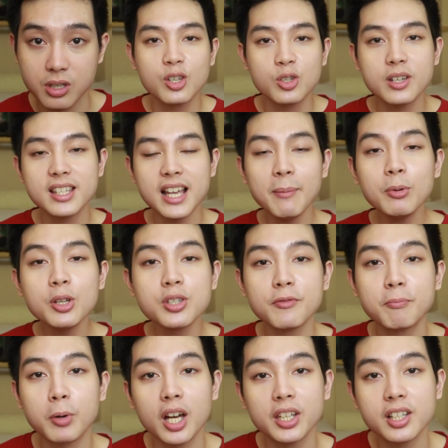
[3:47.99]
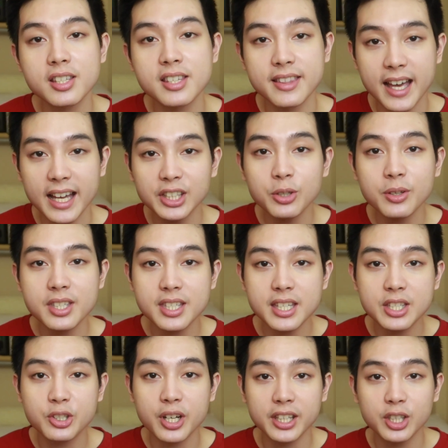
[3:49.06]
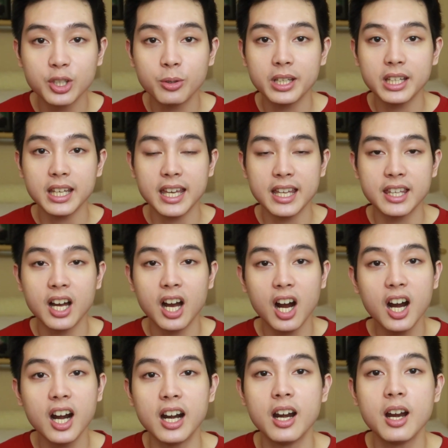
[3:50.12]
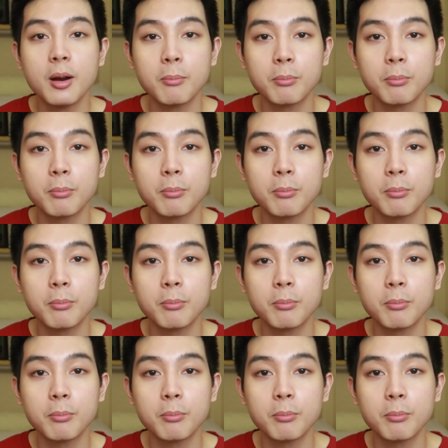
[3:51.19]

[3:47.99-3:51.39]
So examples of products that you can see tretinoin in are